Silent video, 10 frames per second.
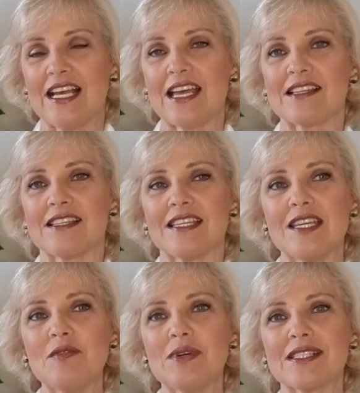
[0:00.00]
And
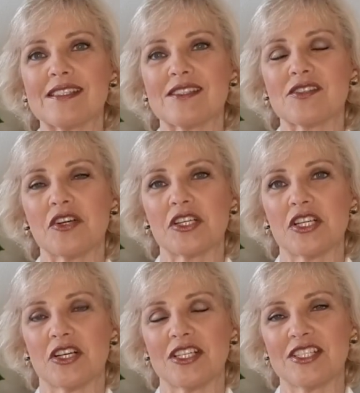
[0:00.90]
he was the
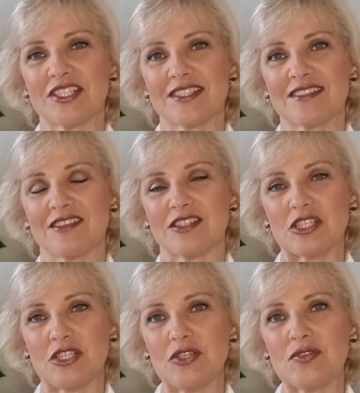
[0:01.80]
cardiologist
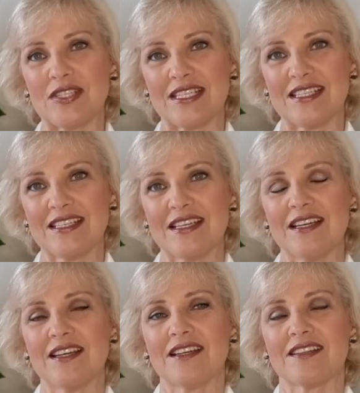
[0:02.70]
on duty
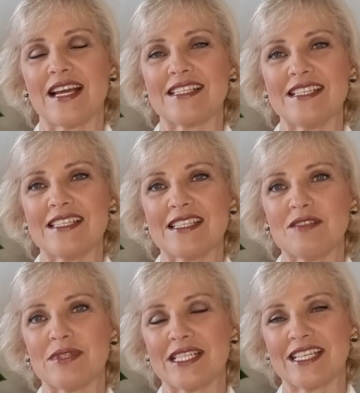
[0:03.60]
that Easter
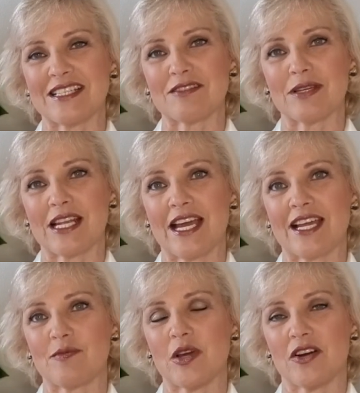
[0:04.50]
weekend when I
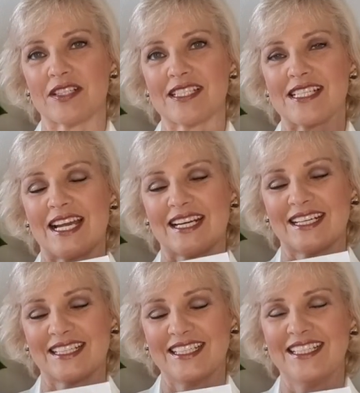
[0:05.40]
had my heart attack.
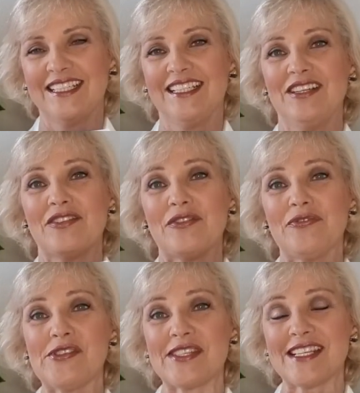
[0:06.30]
The
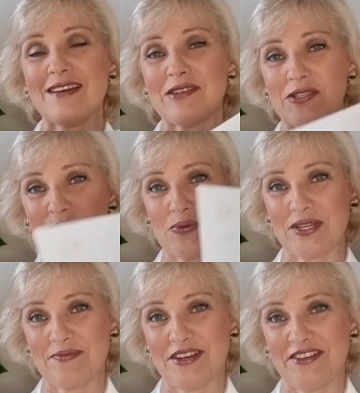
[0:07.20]
first time I saw
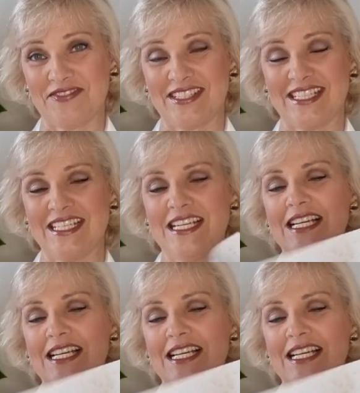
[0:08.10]
him after